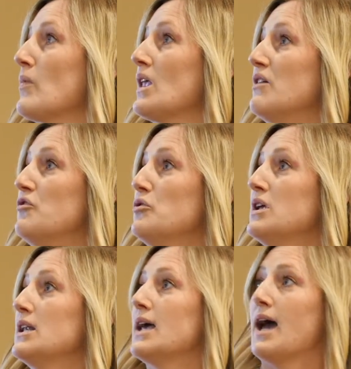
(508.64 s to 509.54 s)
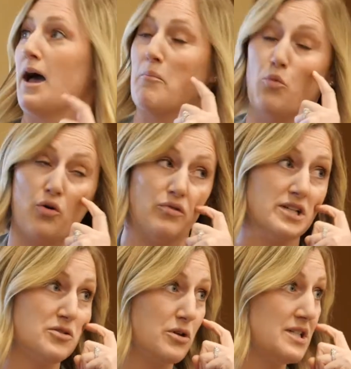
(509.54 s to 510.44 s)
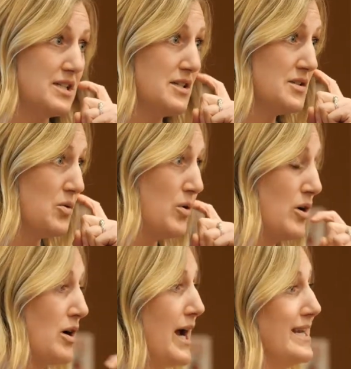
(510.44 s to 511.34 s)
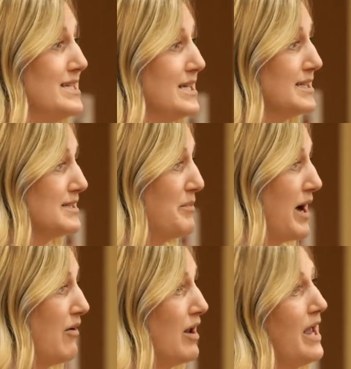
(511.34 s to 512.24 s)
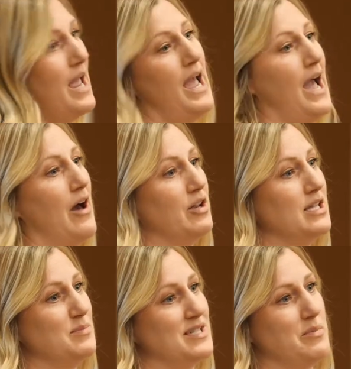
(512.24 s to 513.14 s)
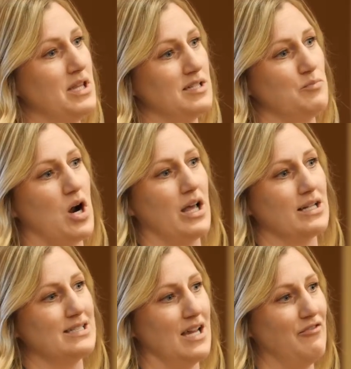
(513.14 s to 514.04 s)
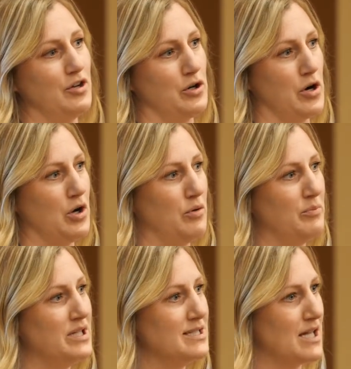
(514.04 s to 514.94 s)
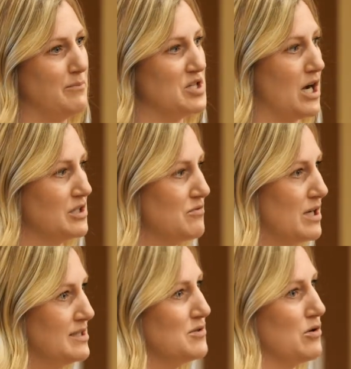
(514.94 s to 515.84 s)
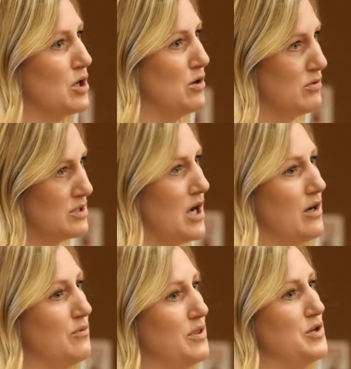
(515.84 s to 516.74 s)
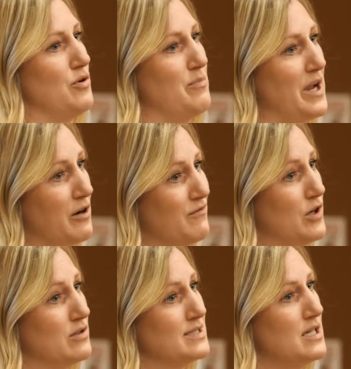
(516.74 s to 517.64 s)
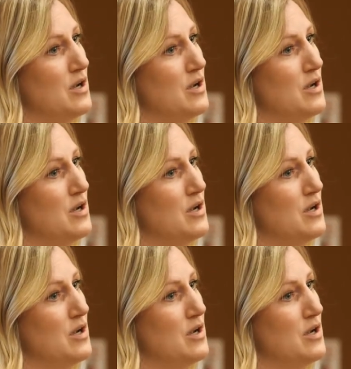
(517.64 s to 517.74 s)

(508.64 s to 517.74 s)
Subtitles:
If you need more resources or ideas about how to keep some of these products safe in your home, please come talk to us or go talk with the Dornbecker folks.